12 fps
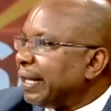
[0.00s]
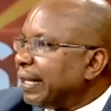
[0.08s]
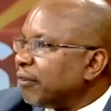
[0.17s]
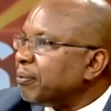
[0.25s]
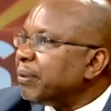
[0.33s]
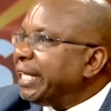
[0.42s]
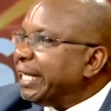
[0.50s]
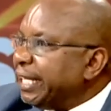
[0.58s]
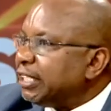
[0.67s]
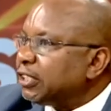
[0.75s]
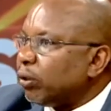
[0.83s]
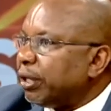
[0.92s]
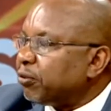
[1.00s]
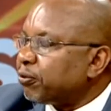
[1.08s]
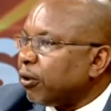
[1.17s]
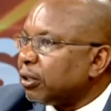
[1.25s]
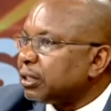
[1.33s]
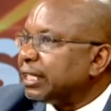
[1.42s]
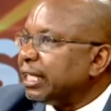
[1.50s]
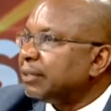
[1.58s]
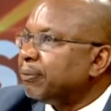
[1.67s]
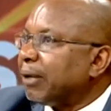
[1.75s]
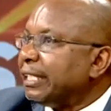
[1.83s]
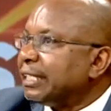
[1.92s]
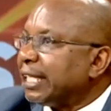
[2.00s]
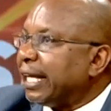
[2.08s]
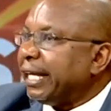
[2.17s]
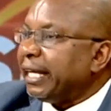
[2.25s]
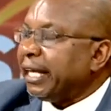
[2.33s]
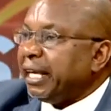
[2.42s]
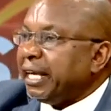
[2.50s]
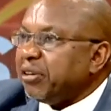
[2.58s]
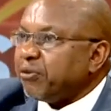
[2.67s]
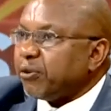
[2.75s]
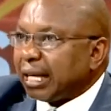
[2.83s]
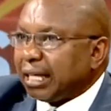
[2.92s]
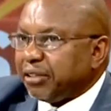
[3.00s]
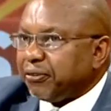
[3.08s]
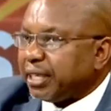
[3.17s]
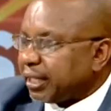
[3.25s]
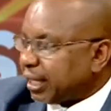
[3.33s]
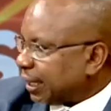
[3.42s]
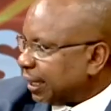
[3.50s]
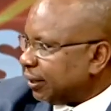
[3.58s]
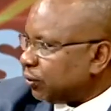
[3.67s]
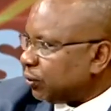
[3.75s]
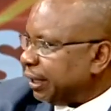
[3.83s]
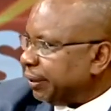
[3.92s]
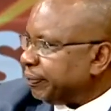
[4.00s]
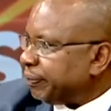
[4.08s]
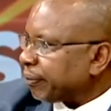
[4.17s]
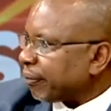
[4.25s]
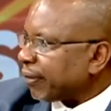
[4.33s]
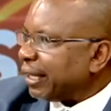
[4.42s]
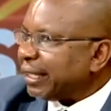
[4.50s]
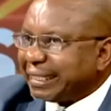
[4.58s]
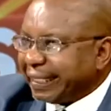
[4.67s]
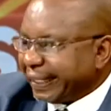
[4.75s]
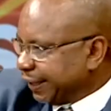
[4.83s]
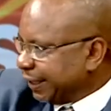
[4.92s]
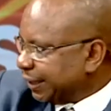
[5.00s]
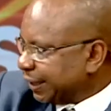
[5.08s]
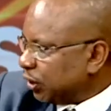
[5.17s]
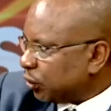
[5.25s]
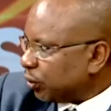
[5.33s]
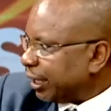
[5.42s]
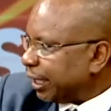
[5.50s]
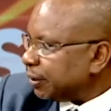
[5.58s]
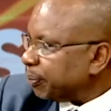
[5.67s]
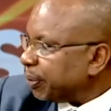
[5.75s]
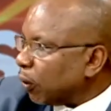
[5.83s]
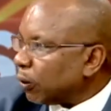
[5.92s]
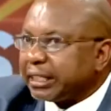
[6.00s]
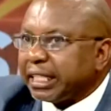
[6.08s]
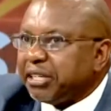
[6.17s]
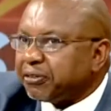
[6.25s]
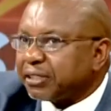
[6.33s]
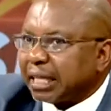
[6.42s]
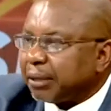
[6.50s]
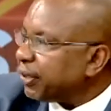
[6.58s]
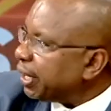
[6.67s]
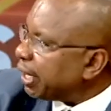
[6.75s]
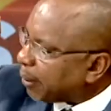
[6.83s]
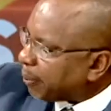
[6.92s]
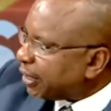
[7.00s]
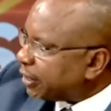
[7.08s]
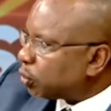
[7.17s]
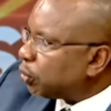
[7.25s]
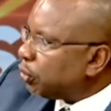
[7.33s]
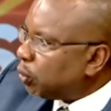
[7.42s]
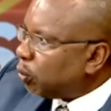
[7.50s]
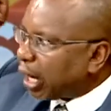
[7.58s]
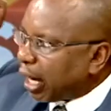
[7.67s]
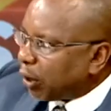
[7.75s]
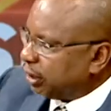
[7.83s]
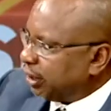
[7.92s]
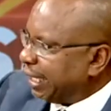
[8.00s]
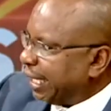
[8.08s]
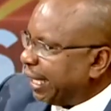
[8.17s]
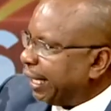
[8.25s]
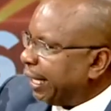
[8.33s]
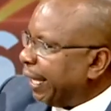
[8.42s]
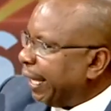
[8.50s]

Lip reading: The government needs to enforce this by saying, if you are leaving the country, take this insurance, because if something happens to you out there,